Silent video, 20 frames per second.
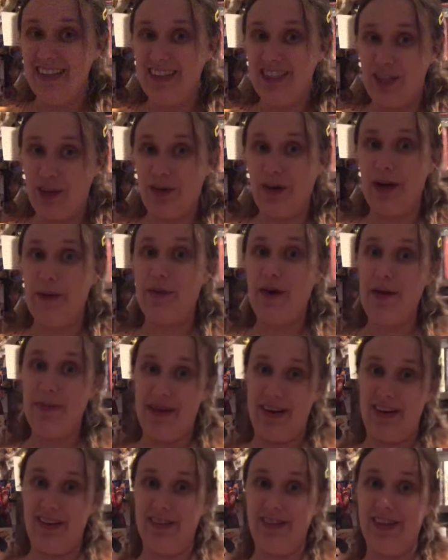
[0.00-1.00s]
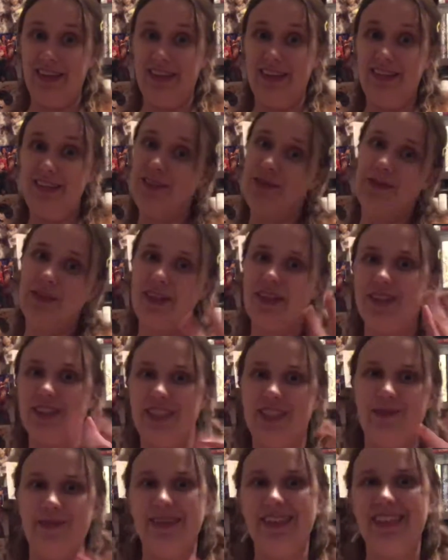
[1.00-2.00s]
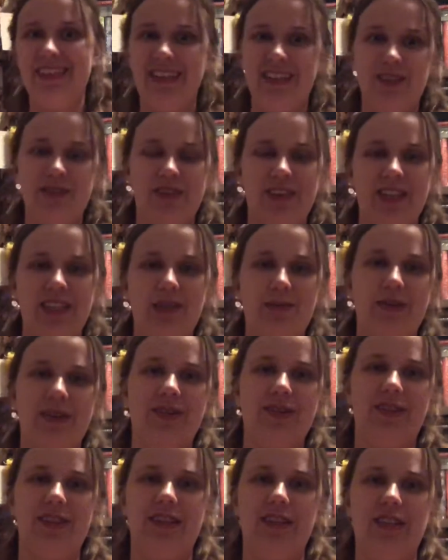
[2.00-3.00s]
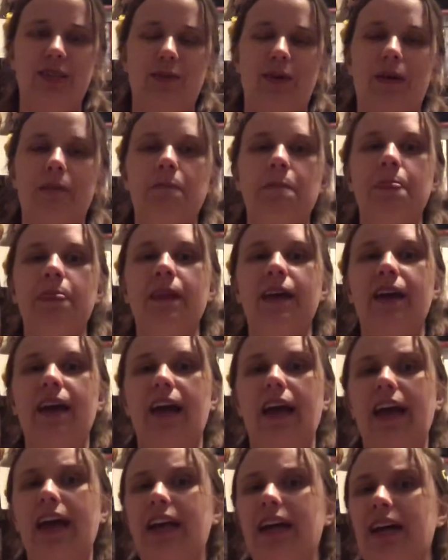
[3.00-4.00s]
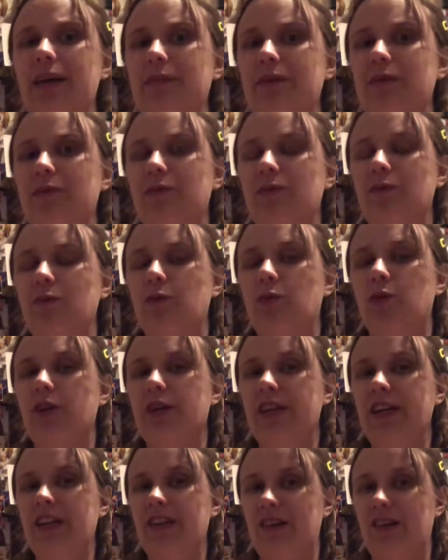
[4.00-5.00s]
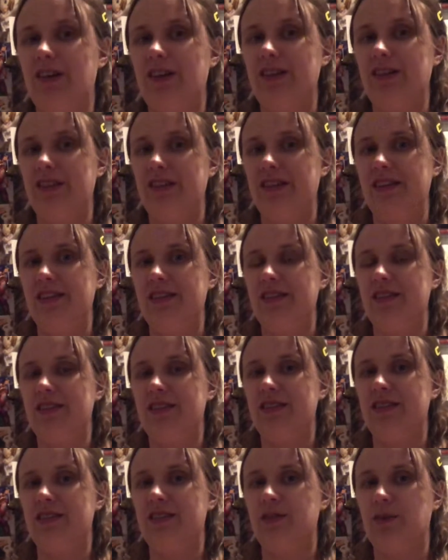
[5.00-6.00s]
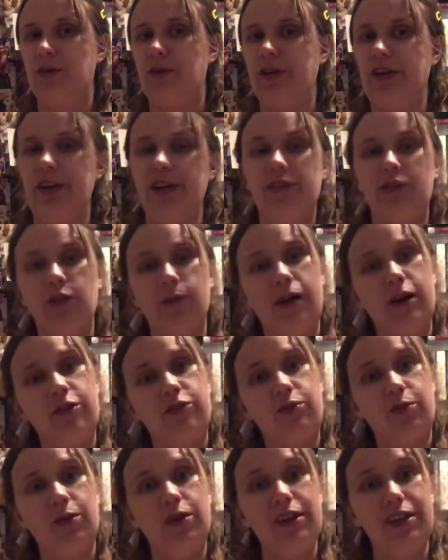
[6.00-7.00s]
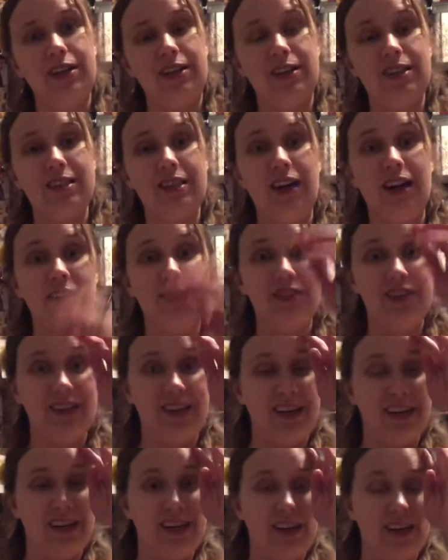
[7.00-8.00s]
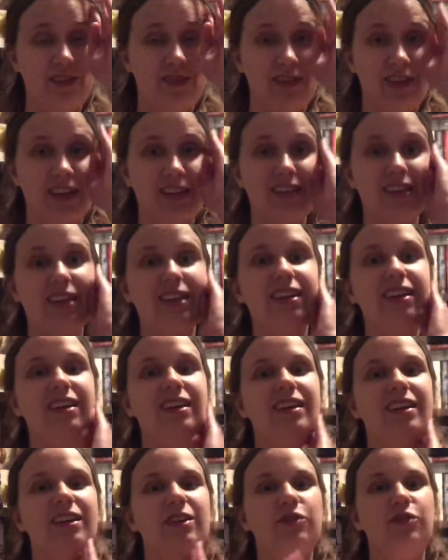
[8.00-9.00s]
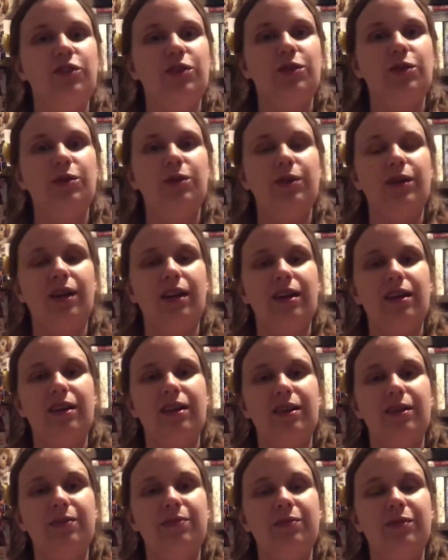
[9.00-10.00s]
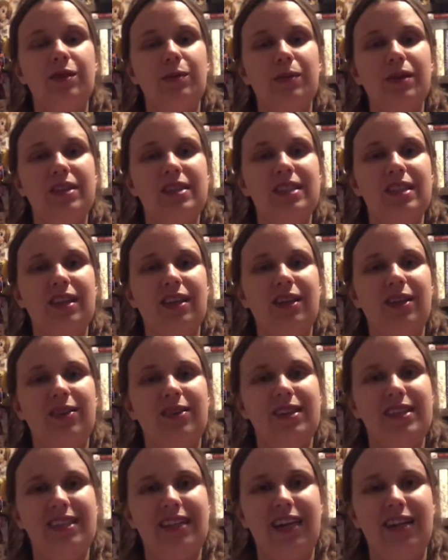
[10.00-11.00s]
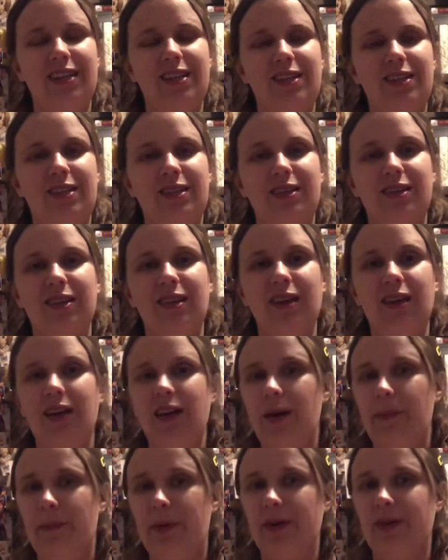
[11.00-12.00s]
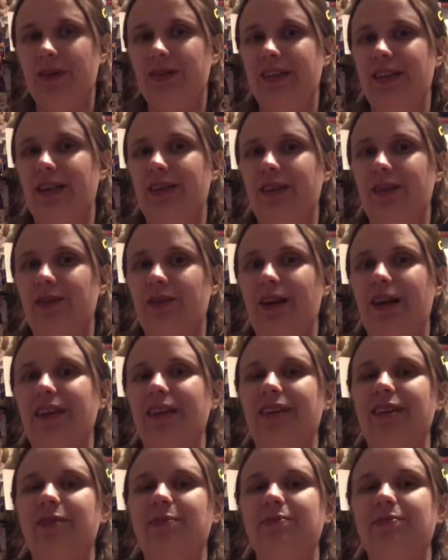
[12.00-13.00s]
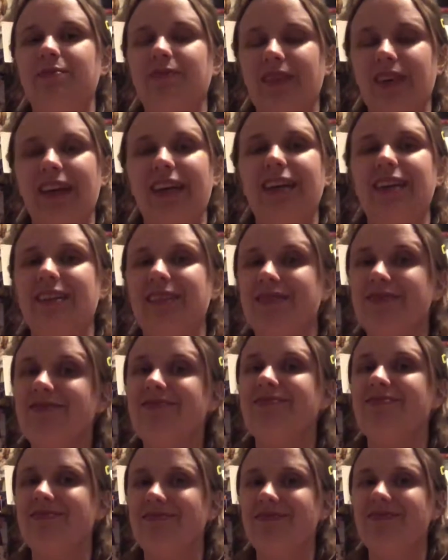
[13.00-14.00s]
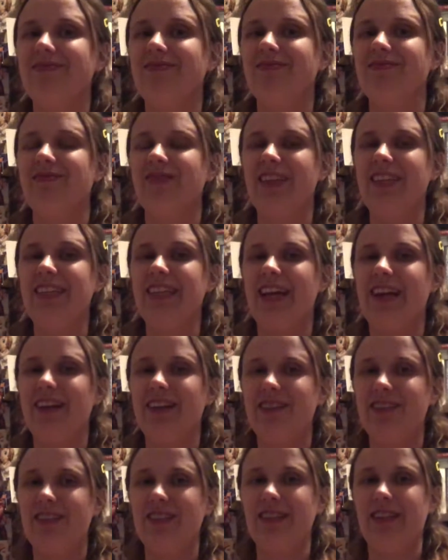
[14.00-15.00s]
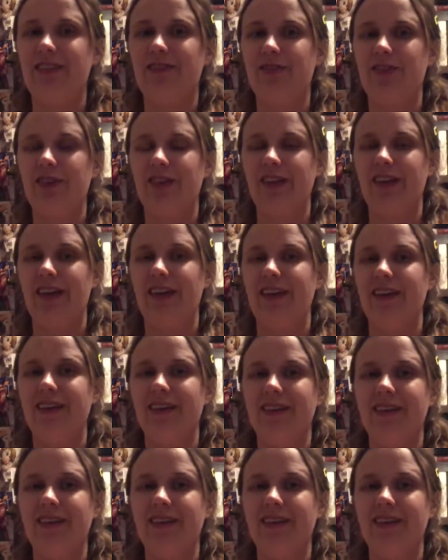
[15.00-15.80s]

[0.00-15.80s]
story primarily, a little bit of Christmas and other things sprinkled in as well. And I've been working on this story for about 4 years off and on, and I finally, a few months ago, decided to buckle down and write it. And these characters have really,